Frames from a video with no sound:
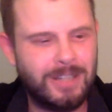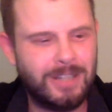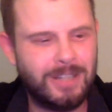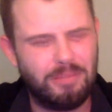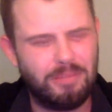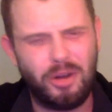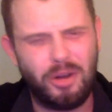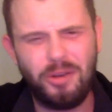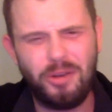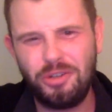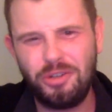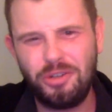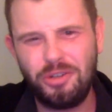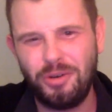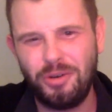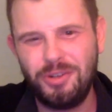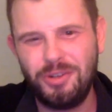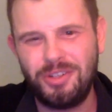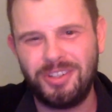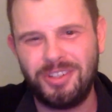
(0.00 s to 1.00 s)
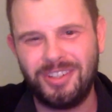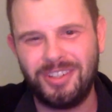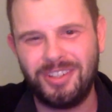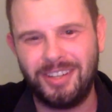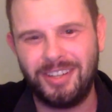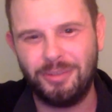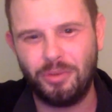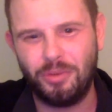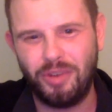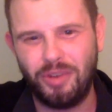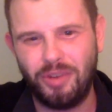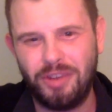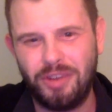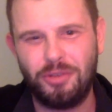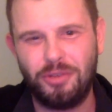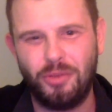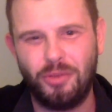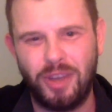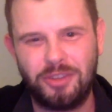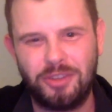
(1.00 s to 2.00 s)
Paul George and Russell
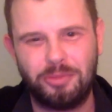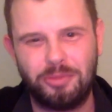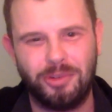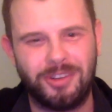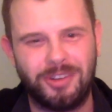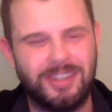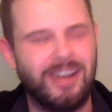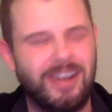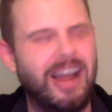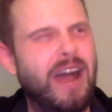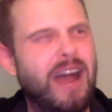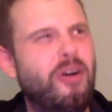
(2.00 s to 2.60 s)
Westbrook. Now, how